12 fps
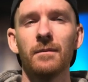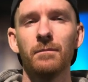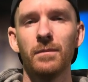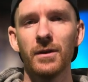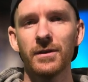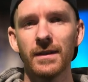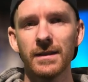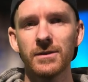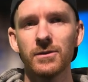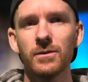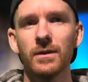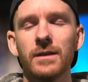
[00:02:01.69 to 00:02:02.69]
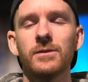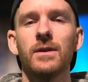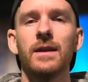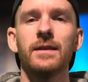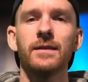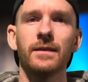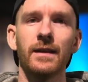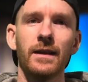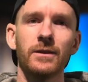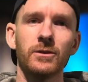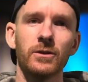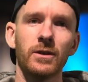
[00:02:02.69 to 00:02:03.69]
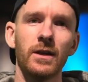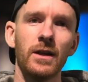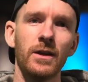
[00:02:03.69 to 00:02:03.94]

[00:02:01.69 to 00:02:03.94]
But as soon you hit an error